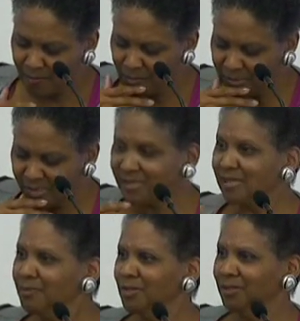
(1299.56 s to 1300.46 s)
but
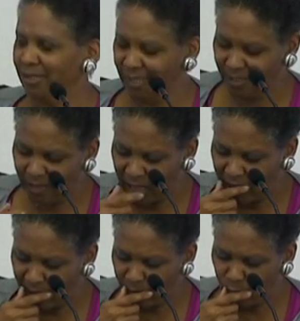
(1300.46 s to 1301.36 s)
similarly,
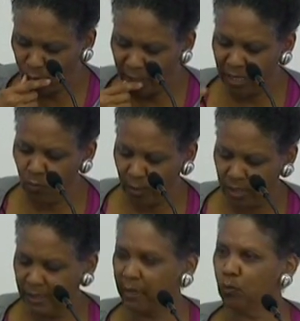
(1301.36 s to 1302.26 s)
we
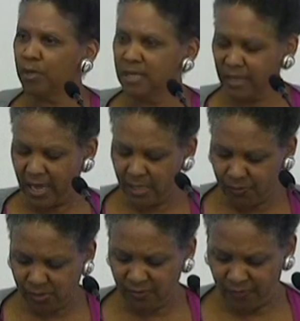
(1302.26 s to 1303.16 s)
will and we can
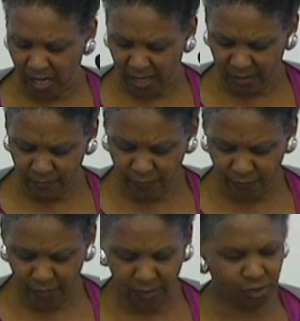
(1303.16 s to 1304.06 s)

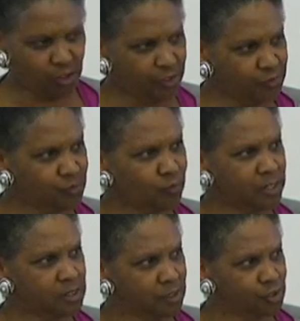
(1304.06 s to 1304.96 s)
survive a just
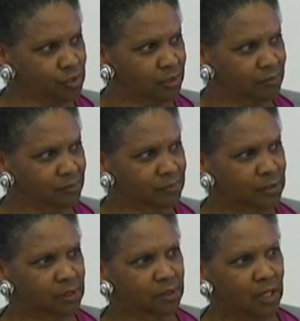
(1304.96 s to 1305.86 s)
transition
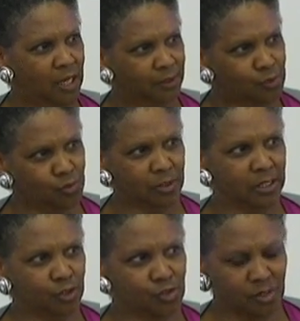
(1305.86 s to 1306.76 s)
to an
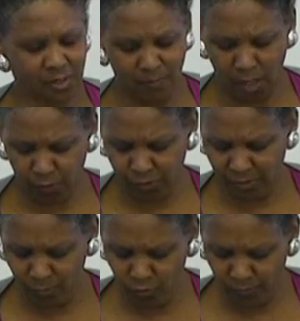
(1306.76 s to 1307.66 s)
energy democracy
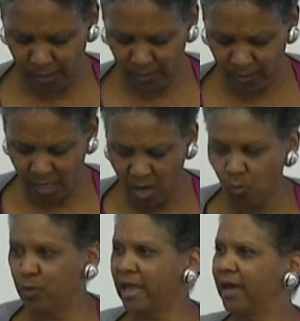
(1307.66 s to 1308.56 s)
movement.
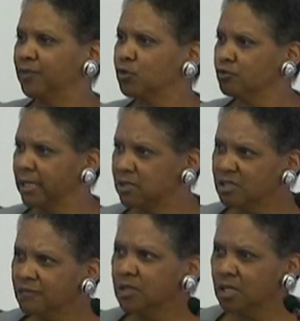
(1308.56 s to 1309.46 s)
We have the
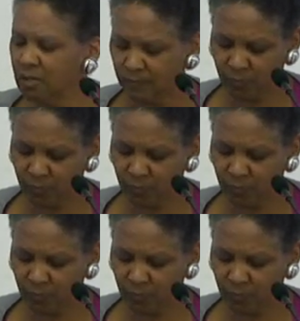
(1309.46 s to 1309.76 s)
creativity,